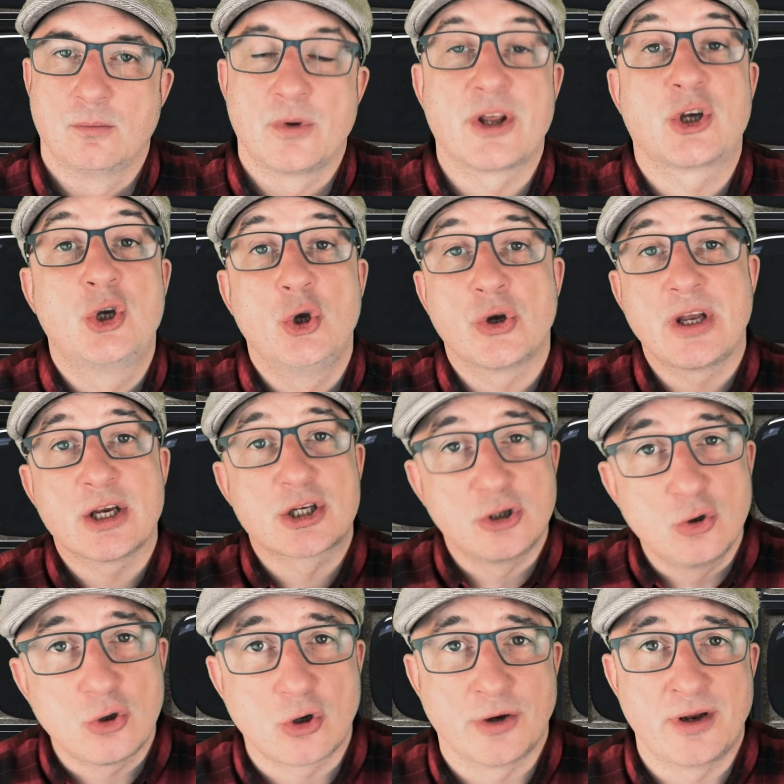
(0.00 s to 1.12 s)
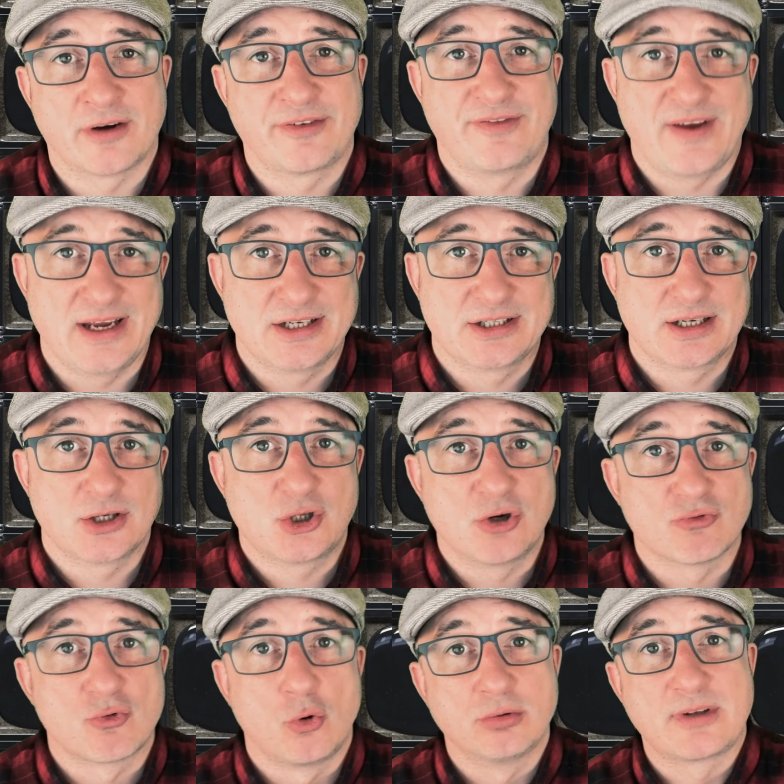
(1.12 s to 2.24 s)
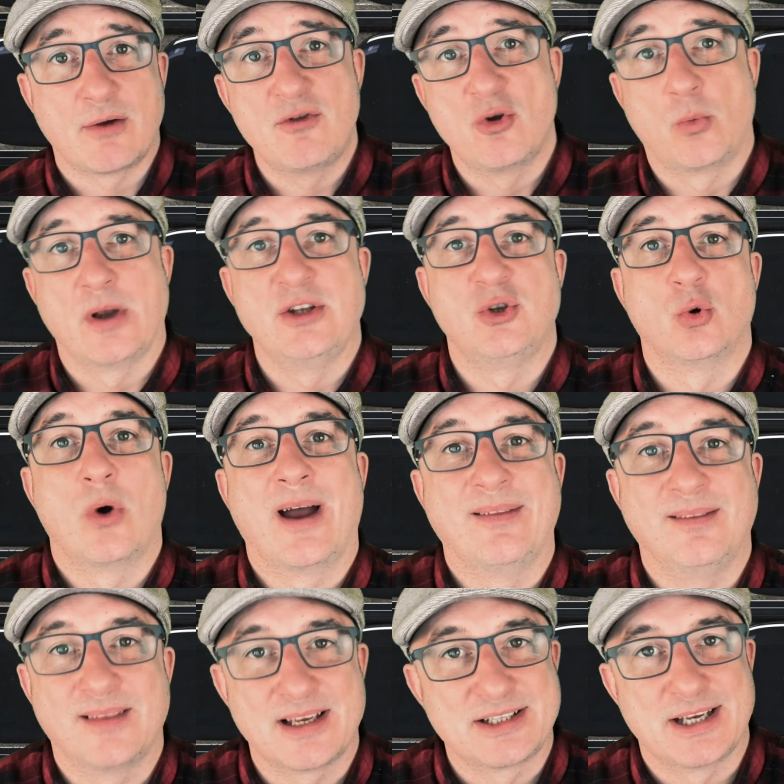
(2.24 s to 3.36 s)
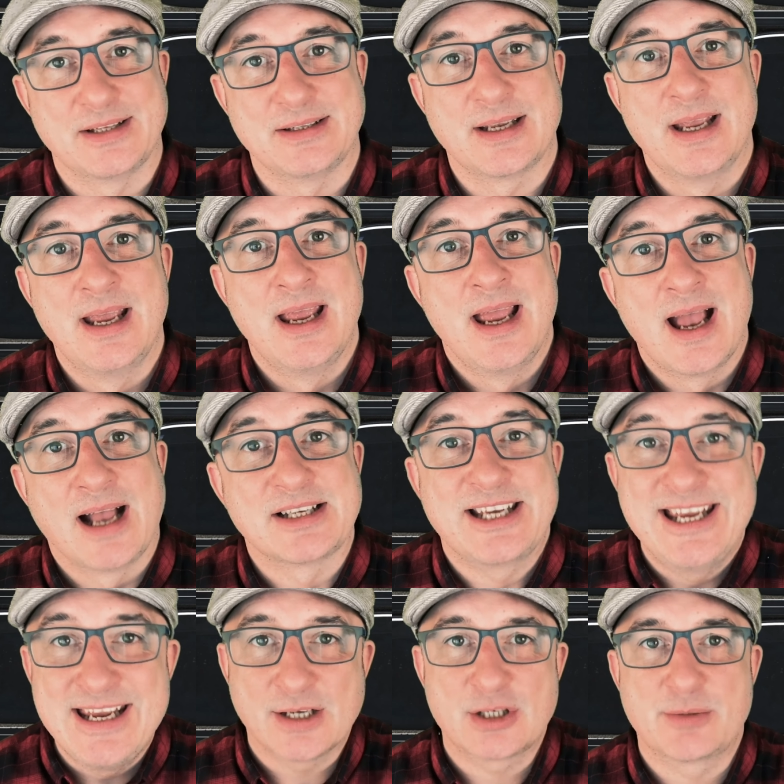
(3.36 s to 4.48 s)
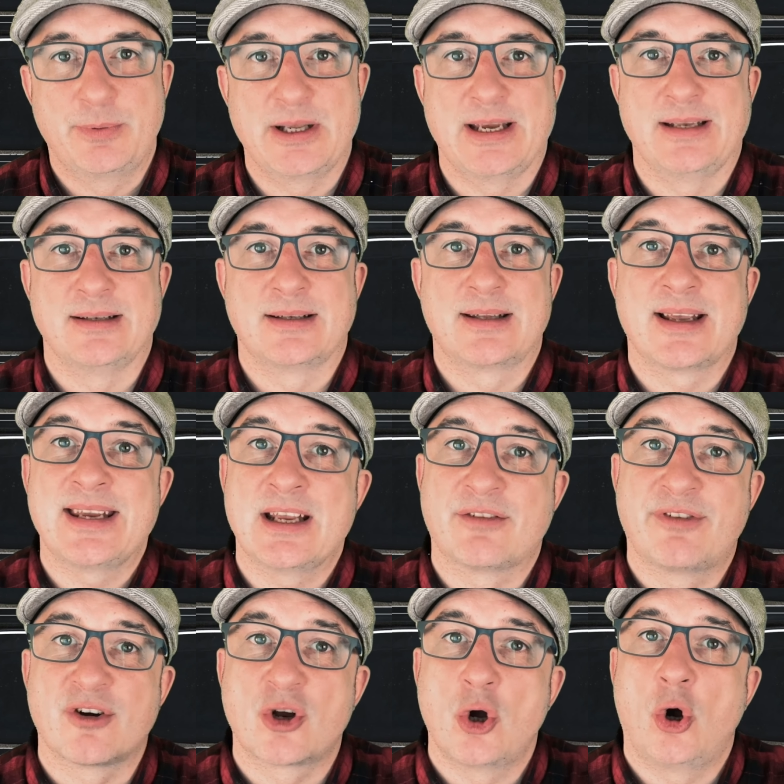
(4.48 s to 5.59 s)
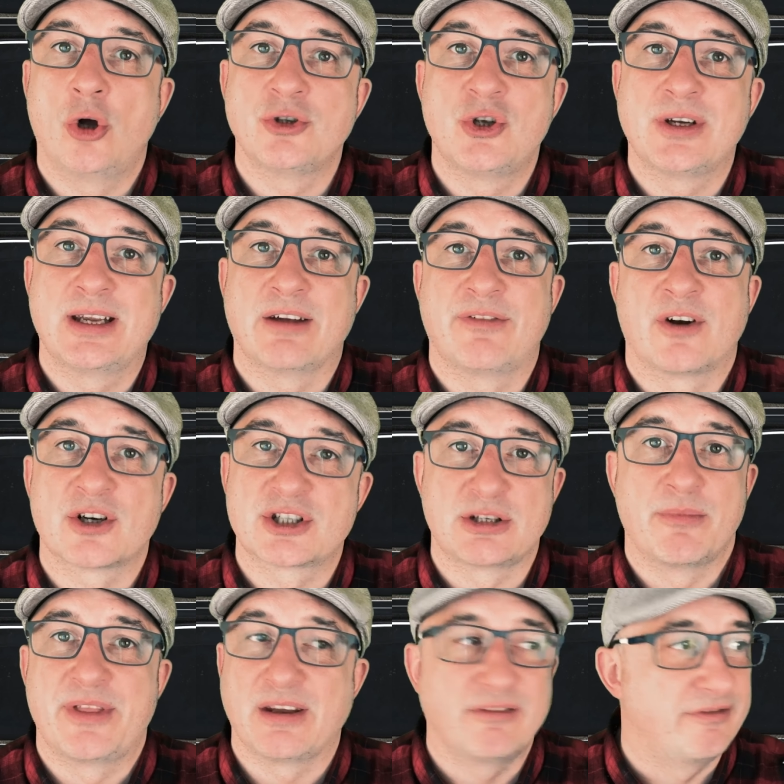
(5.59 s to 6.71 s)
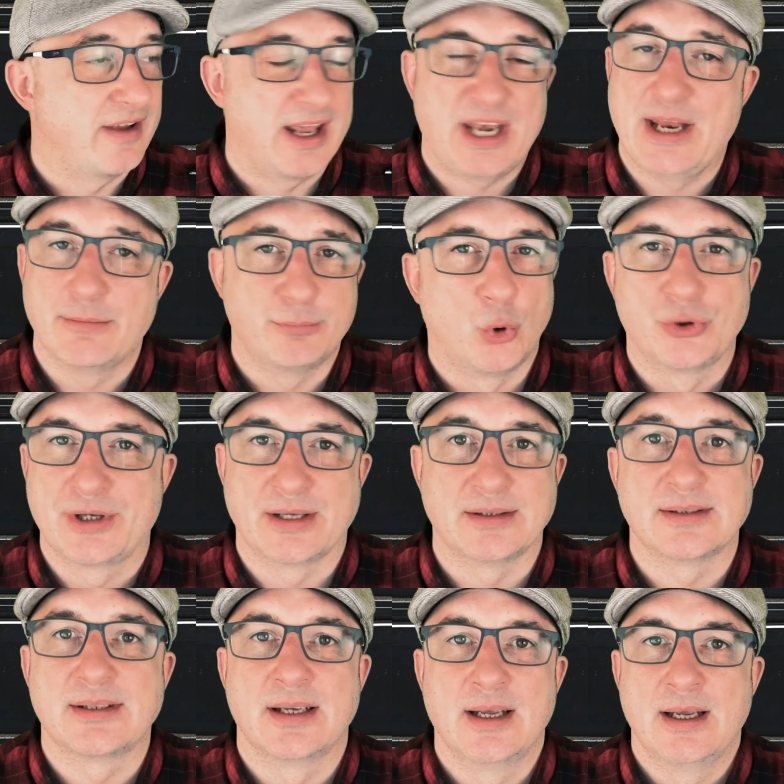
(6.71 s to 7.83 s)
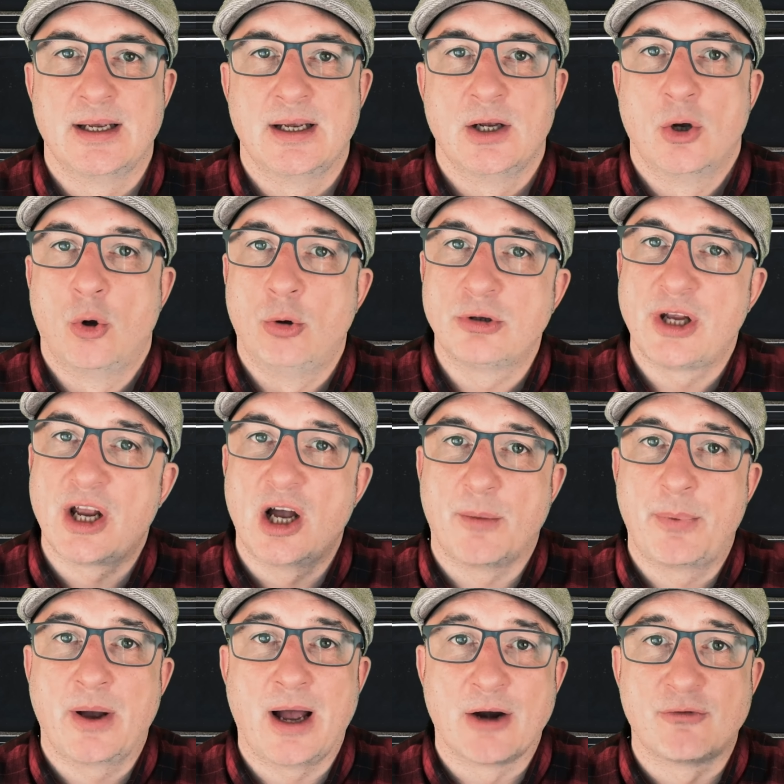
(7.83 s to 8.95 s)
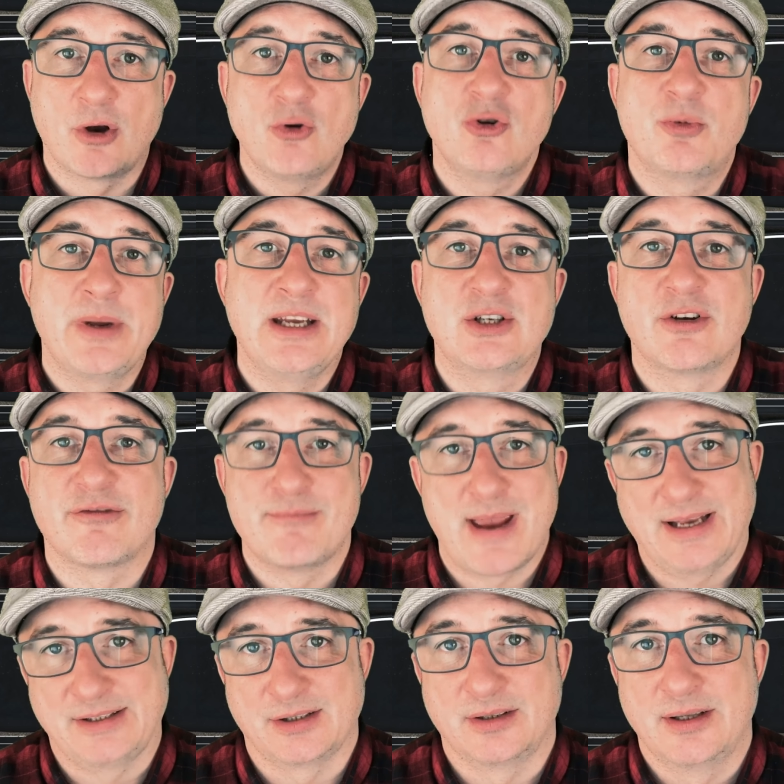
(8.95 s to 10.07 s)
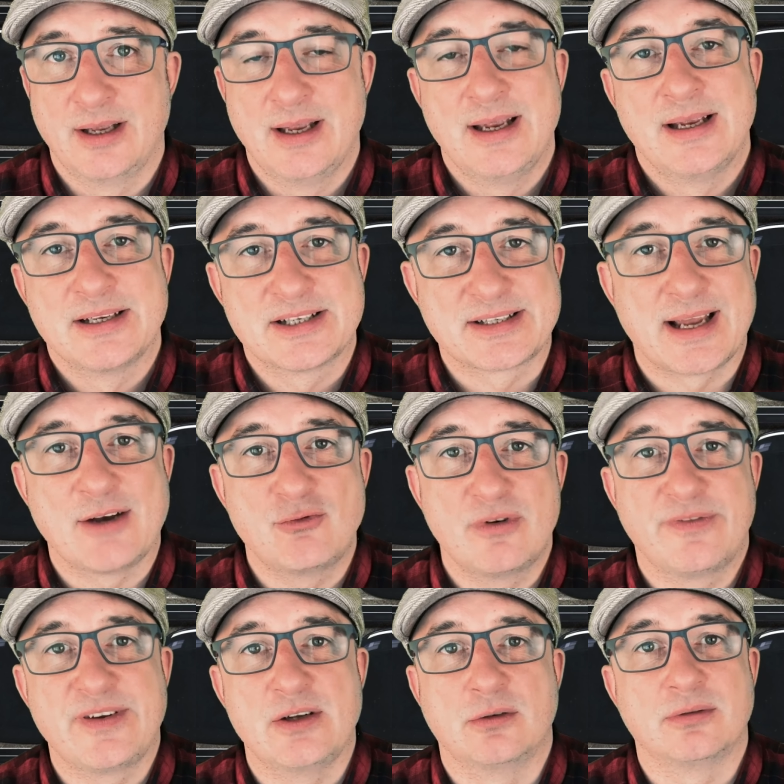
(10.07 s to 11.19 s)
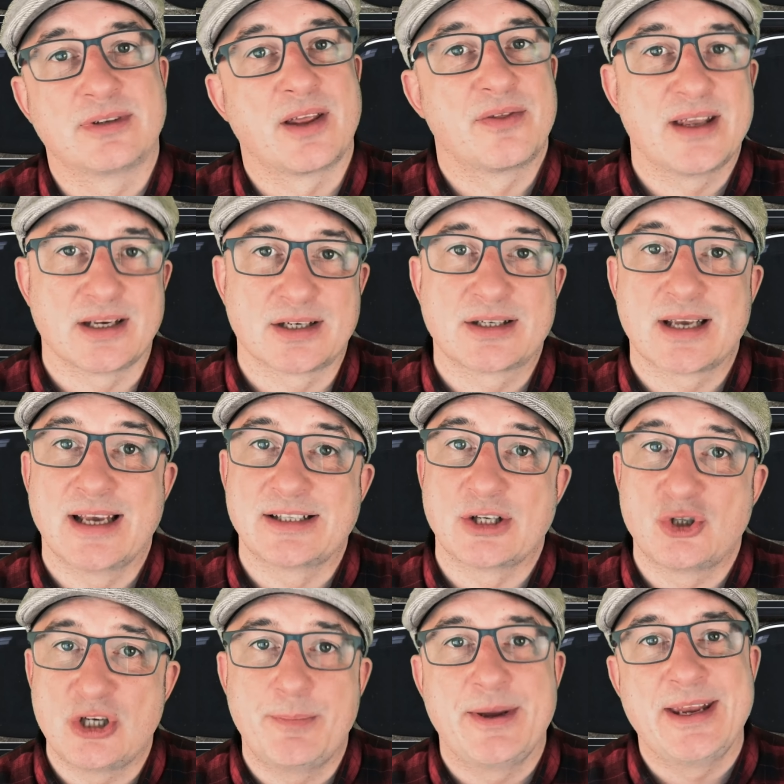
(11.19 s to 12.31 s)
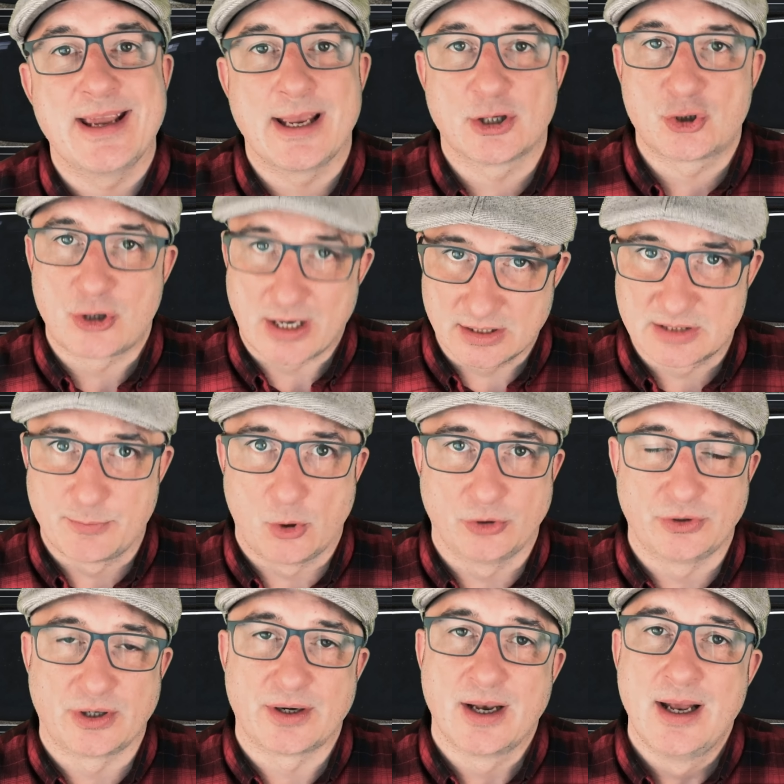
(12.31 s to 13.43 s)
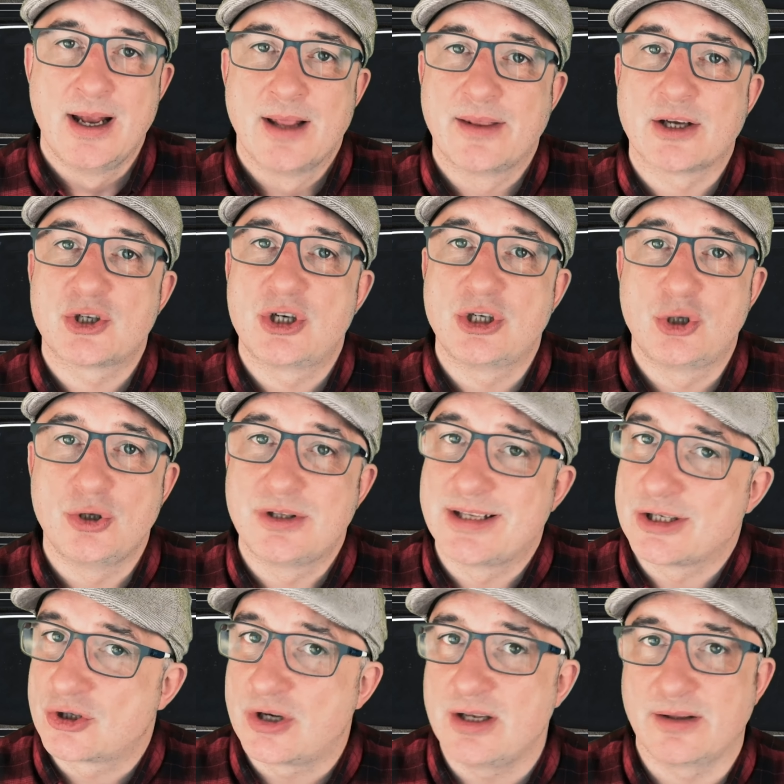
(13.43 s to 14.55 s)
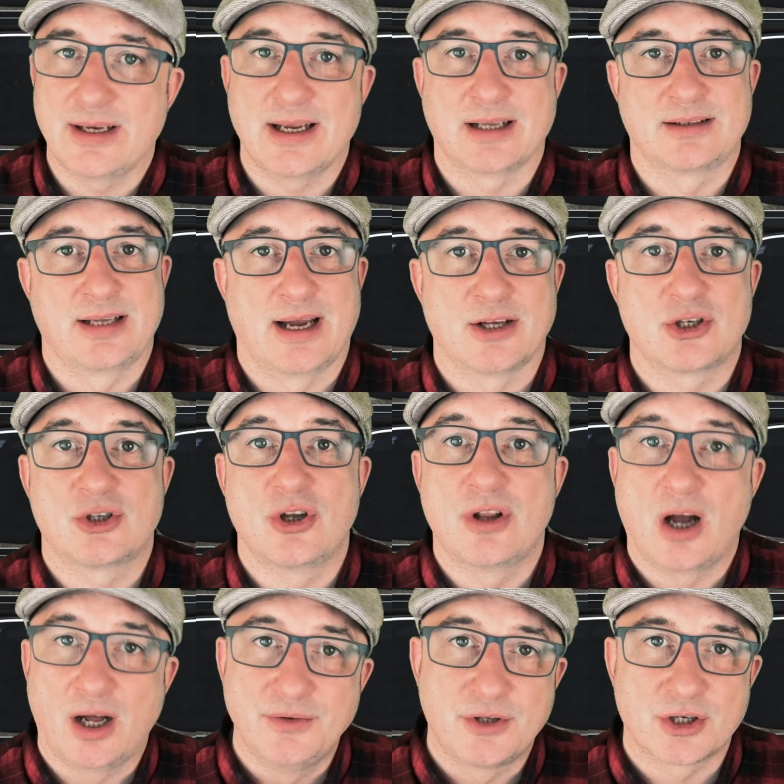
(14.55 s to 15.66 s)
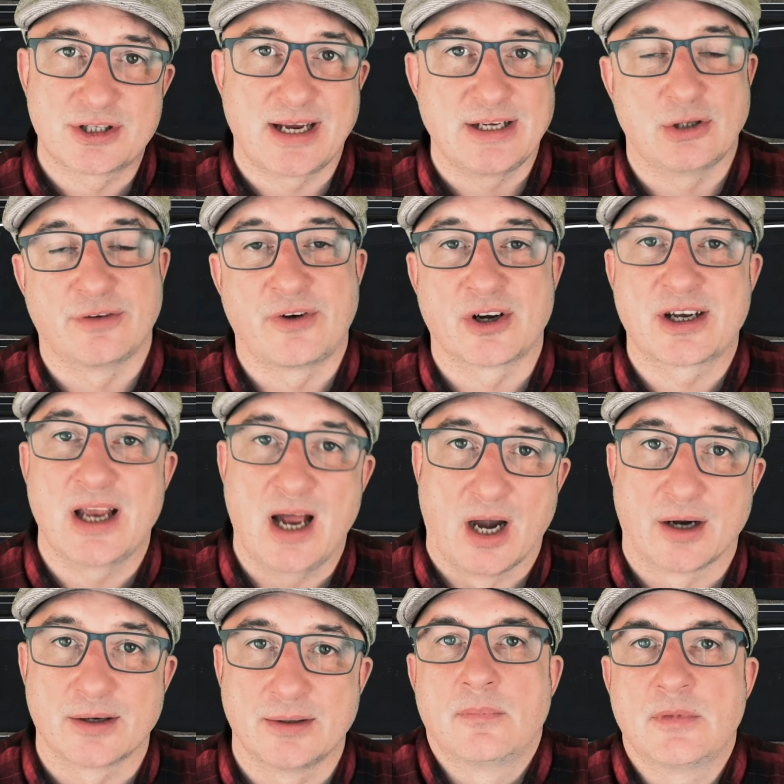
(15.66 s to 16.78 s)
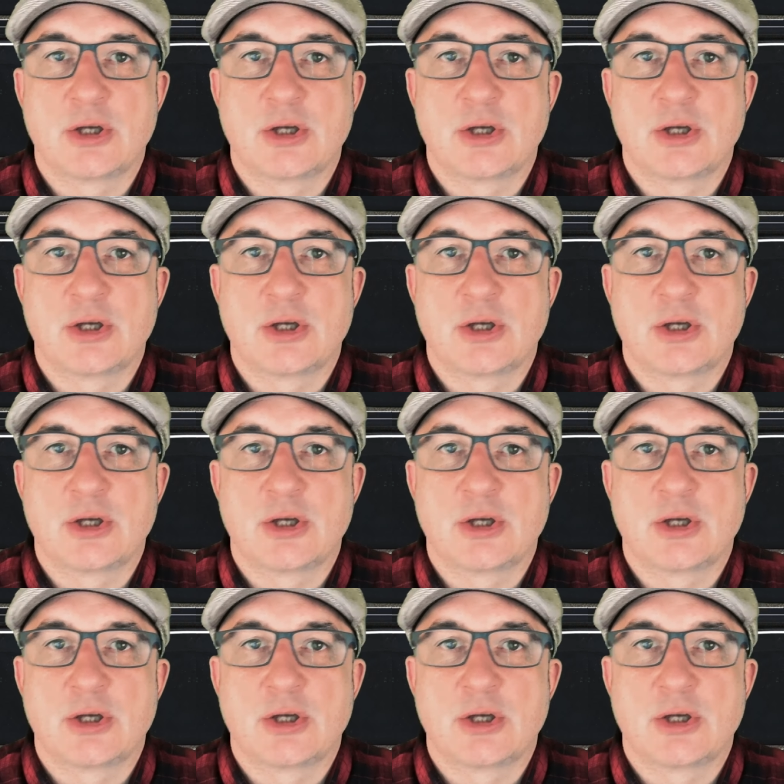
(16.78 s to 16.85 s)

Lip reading: With a curious look on her face, she rolled down the window and listened, as he explained that he had forgotten to give her something very important. Holding up a round piece of metal, Stan revealed that this is a GPS transponder that she should discreetly attach to the underside of her car.